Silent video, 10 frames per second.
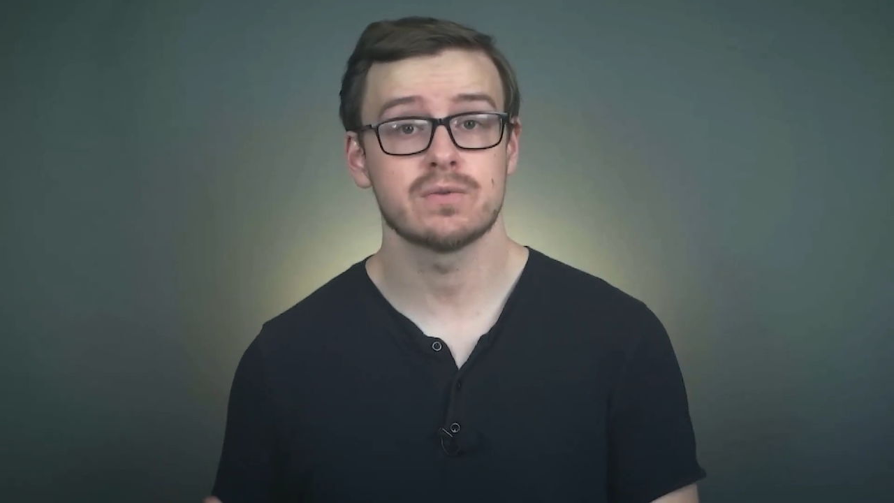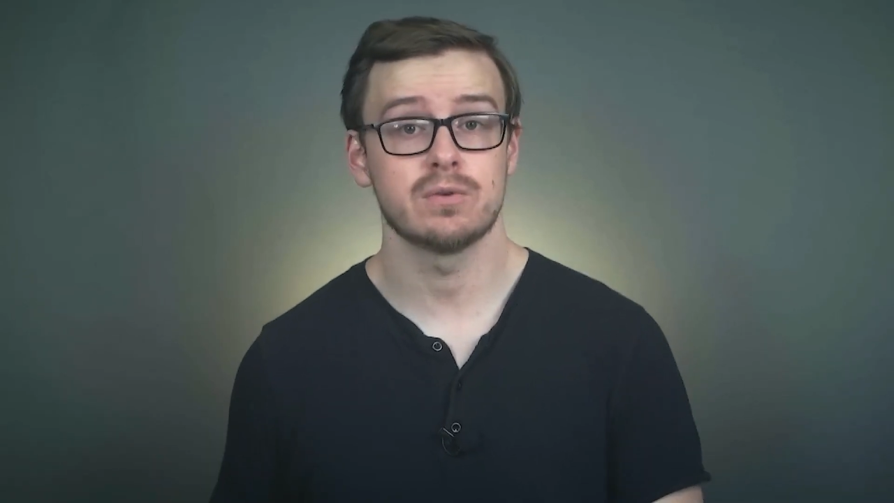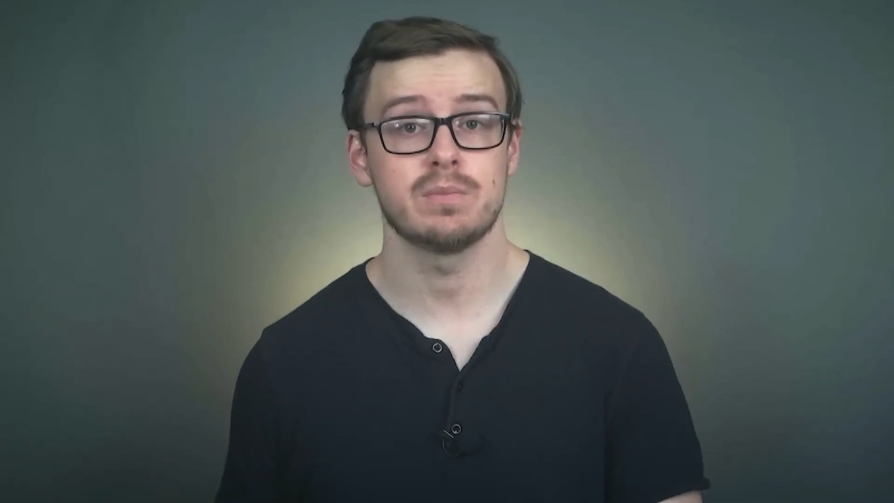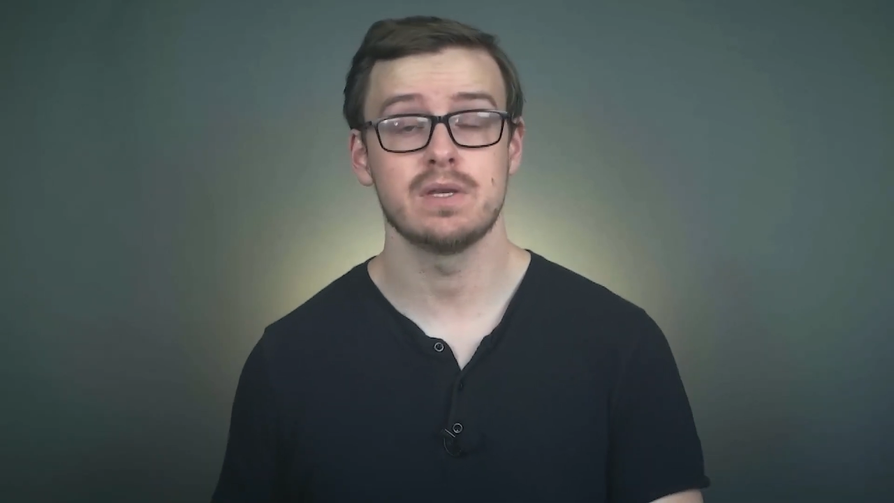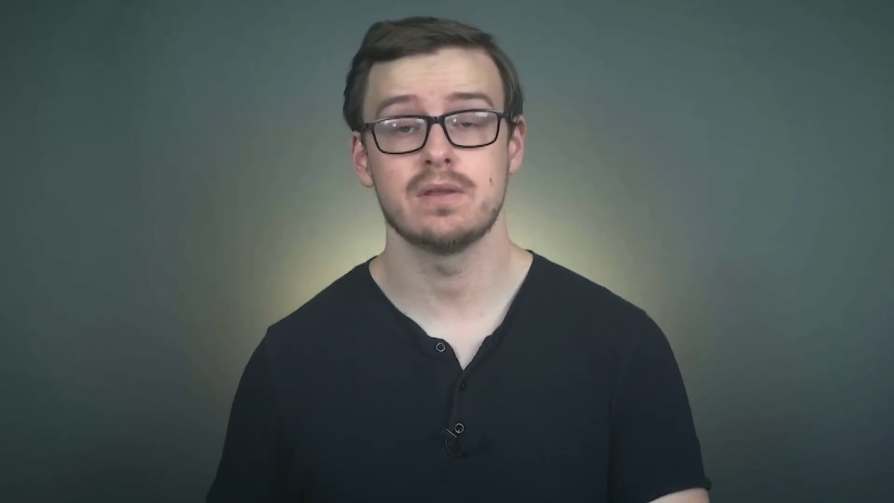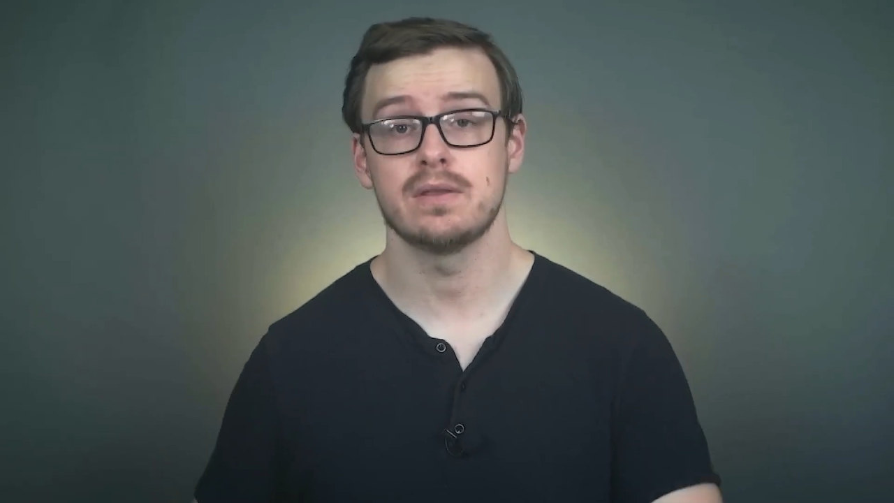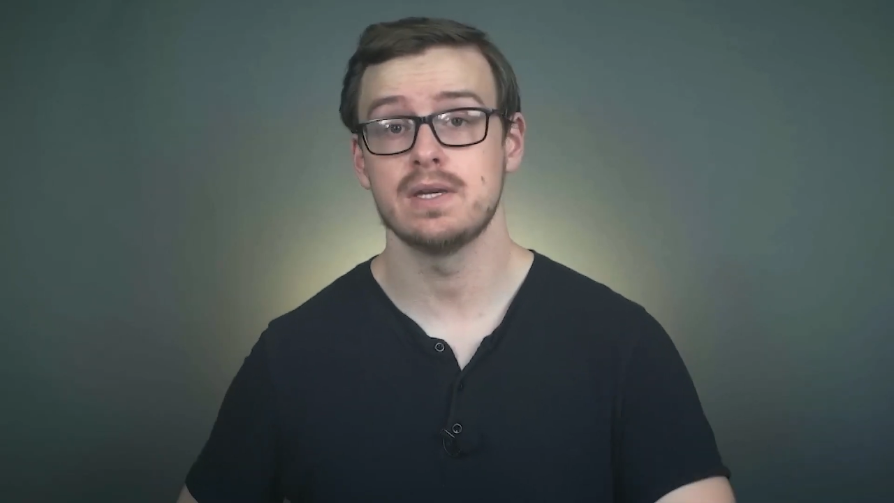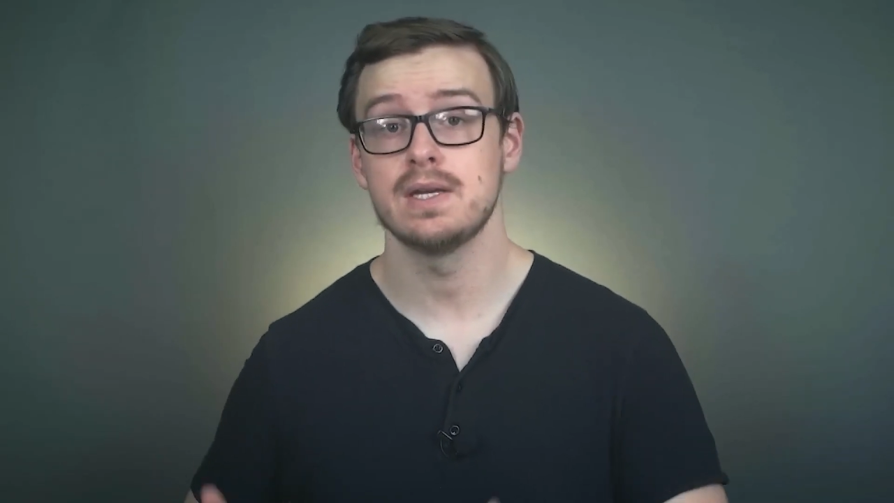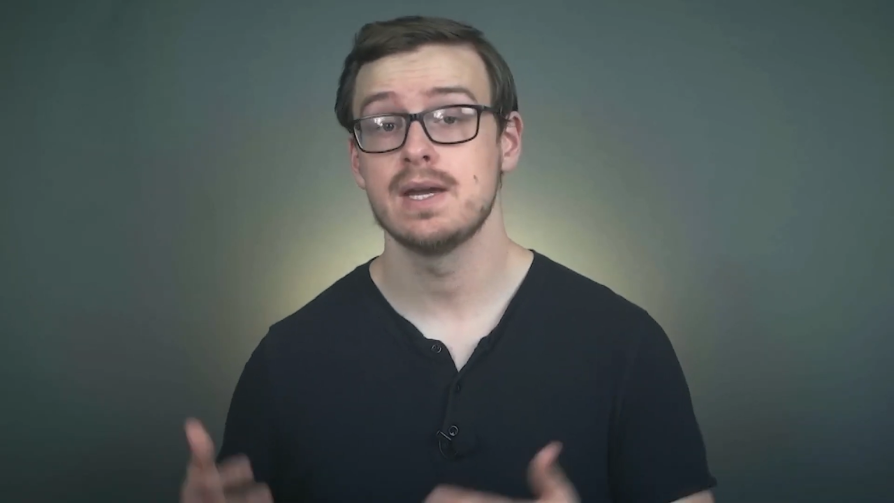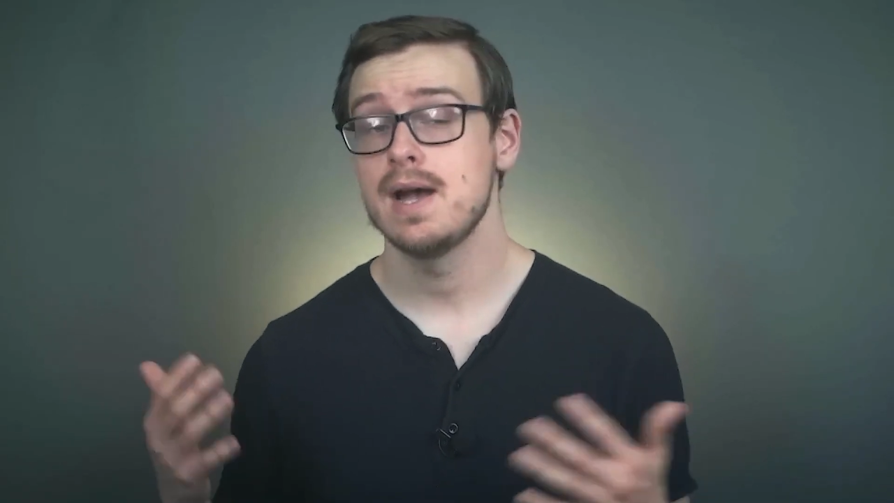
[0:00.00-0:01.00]
would be that
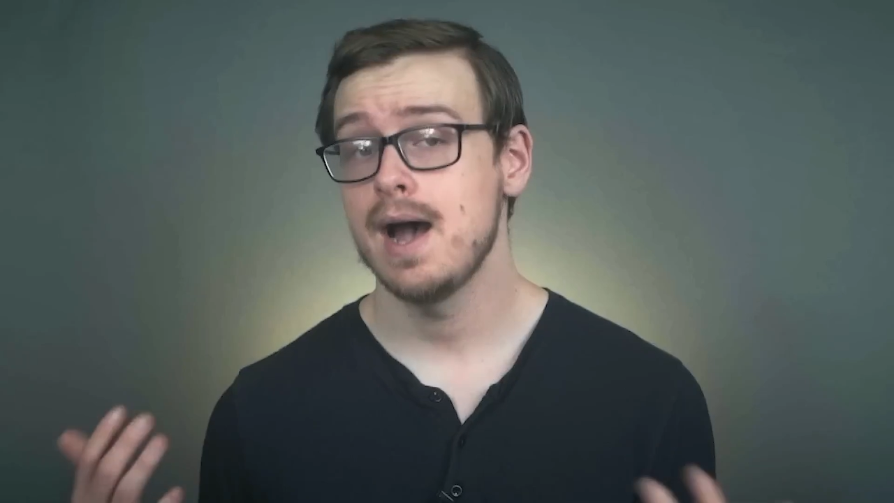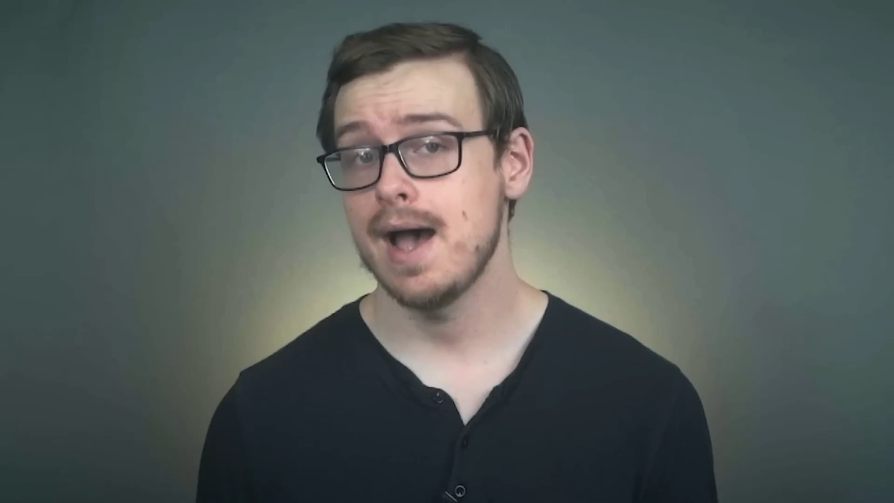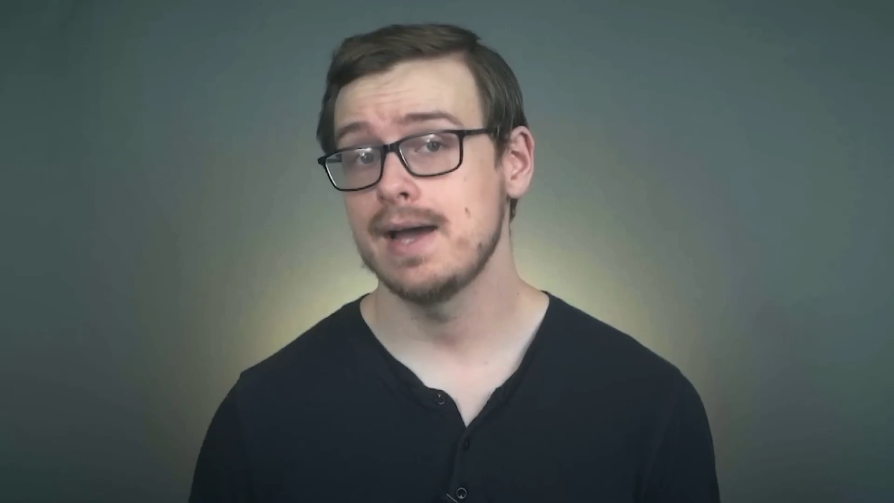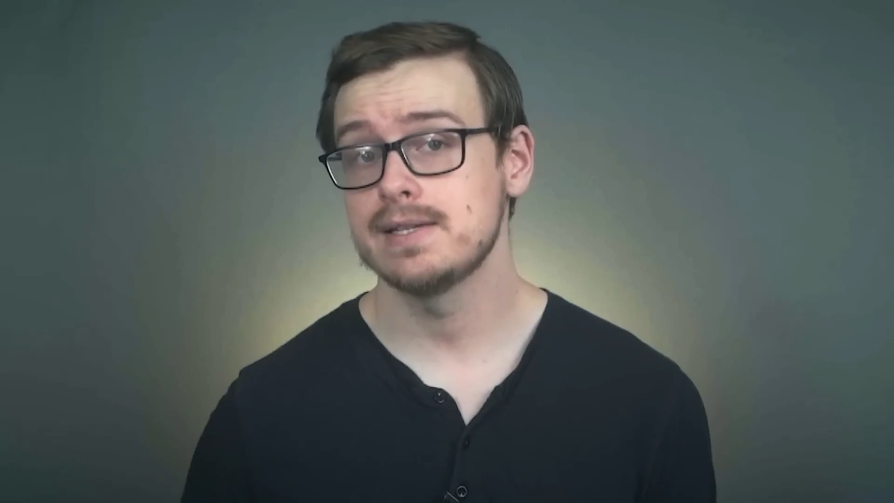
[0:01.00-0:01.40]
the high